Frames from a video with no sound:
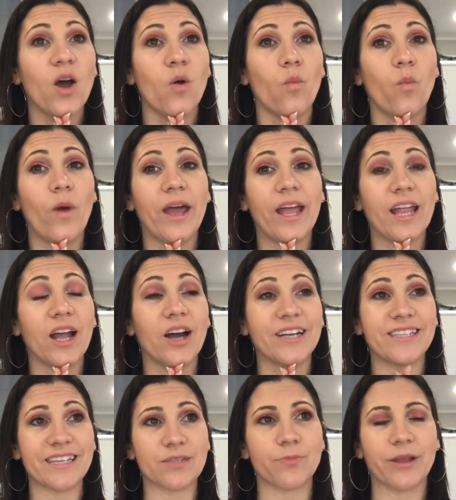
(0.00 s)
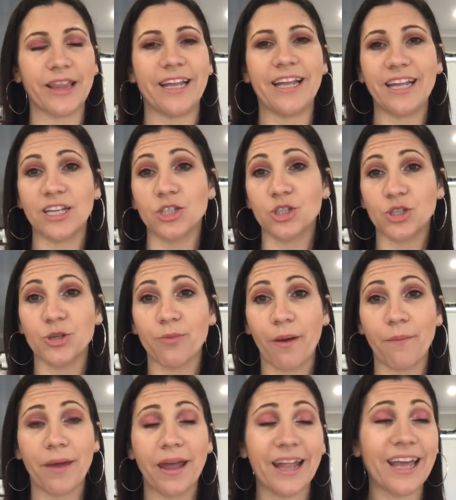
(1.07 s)
when I desperately needed to do my
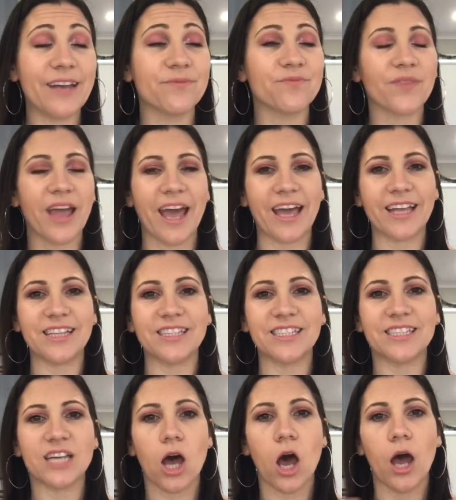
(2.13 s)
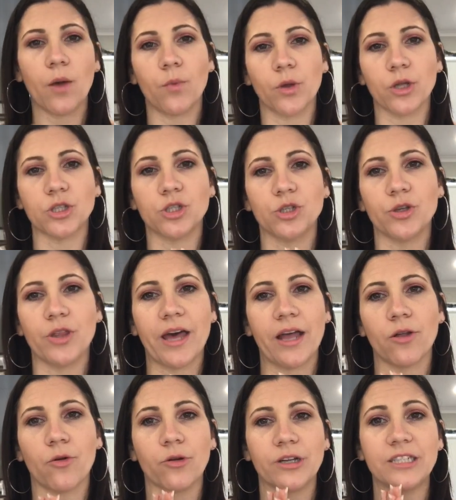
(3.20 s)
mani, and I wanted to do that
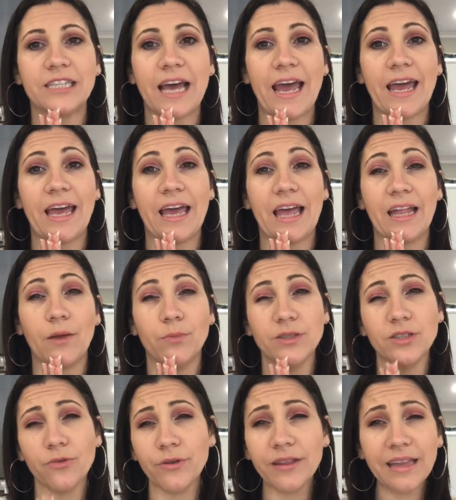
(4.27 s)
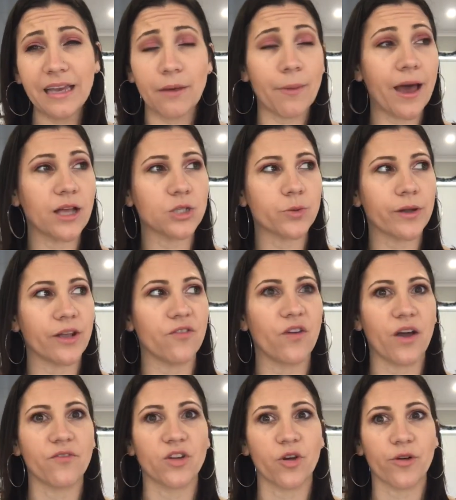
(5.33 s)
on a day and it was only about
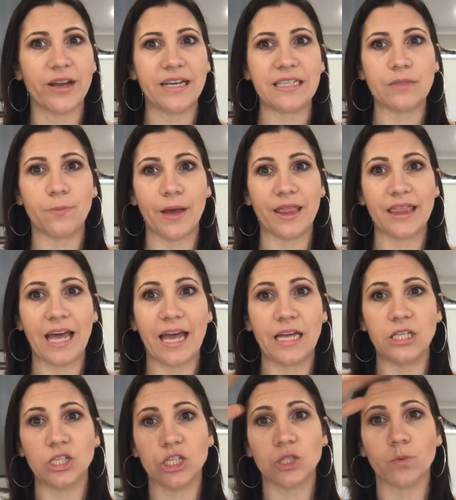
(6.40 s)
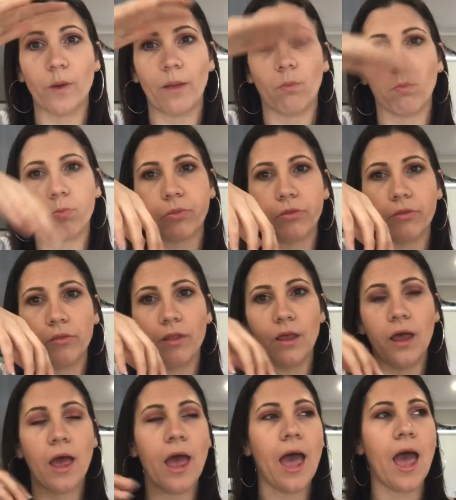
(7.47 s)
25 degrees, but they just went,
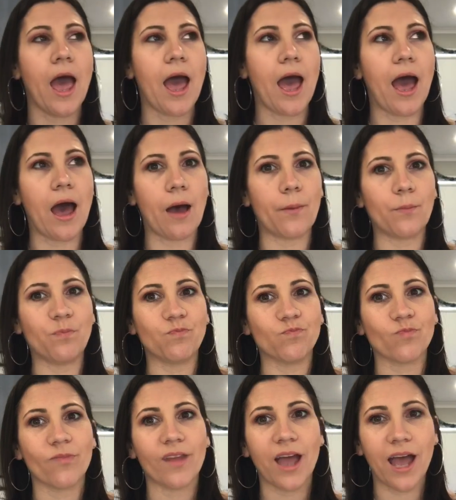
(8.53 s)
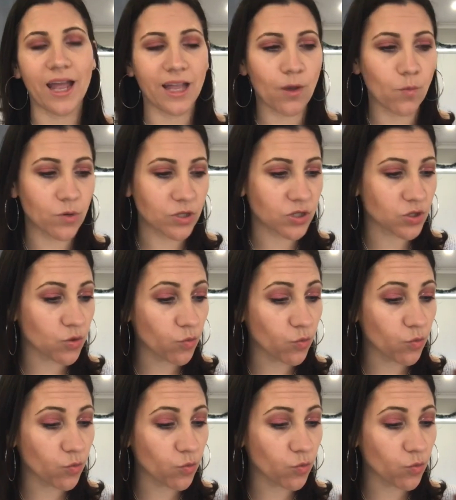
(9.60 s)
and it was